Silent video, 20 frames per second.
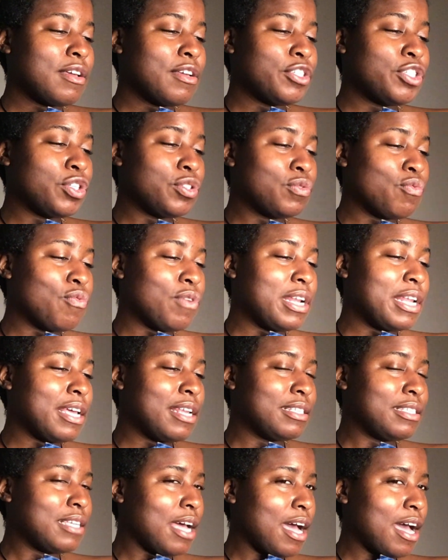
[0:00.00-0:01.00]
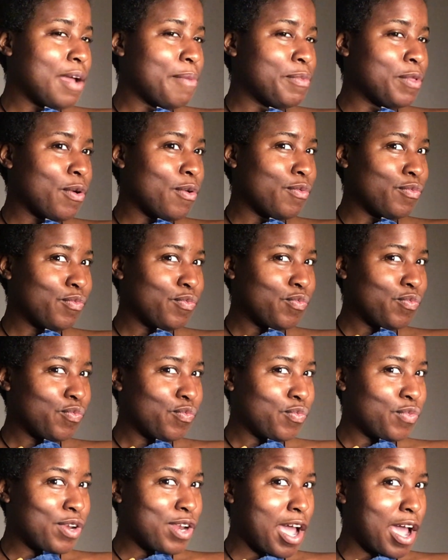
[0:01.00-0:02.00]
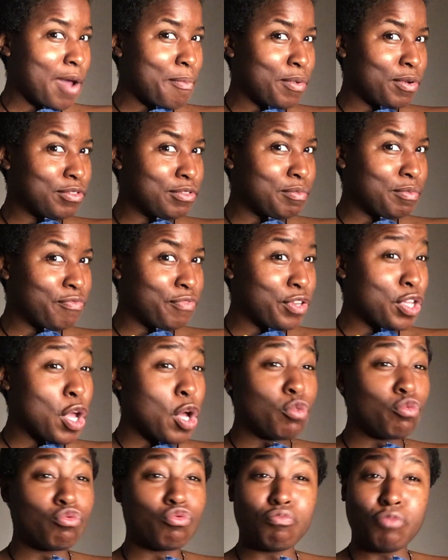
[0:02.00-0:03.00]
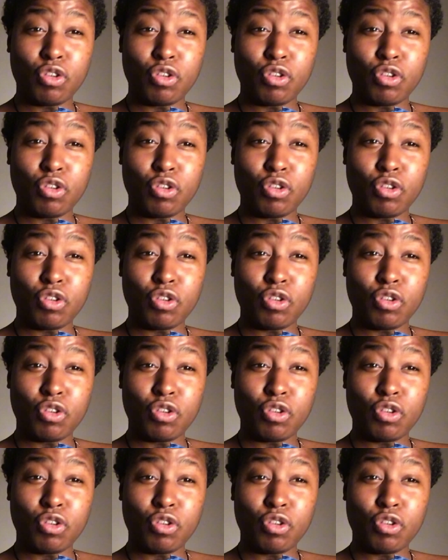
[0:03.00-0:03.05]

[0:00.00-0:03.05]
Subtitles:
Just one at a time, though. Not multiple videos.